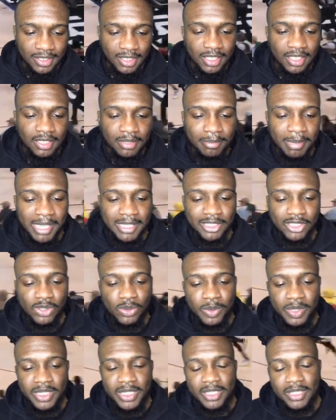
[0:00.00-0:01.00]
Up by
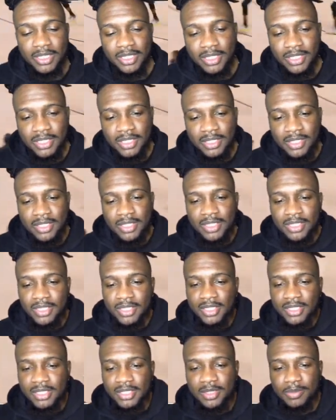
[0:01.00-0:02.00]
20.
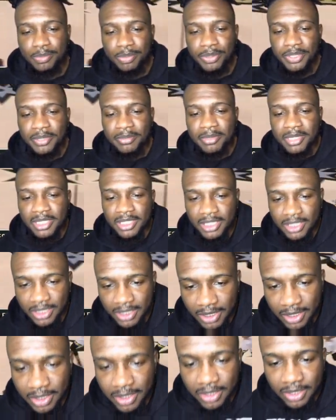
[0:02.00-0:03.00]
It's pretty much
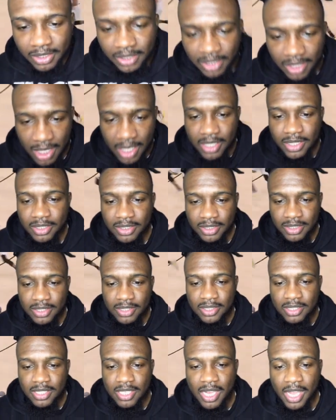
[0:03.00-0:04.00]
it.
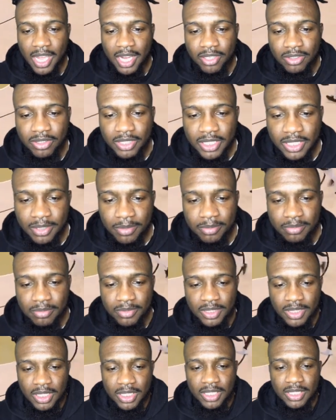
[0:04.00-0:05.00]
I don't think
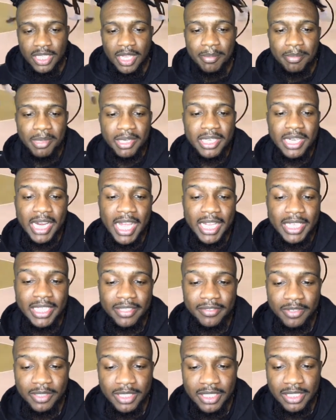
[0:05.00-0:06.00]
they better not
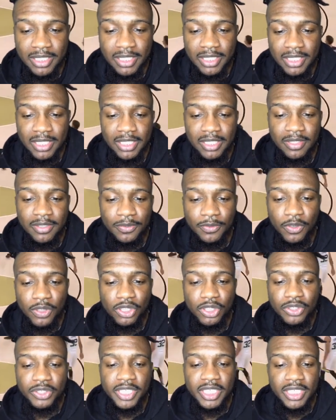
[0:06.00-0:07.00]
give up this lead.
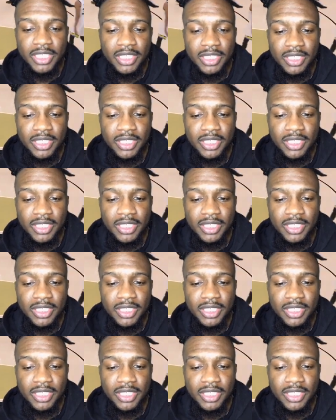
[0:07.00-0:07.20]
4-3.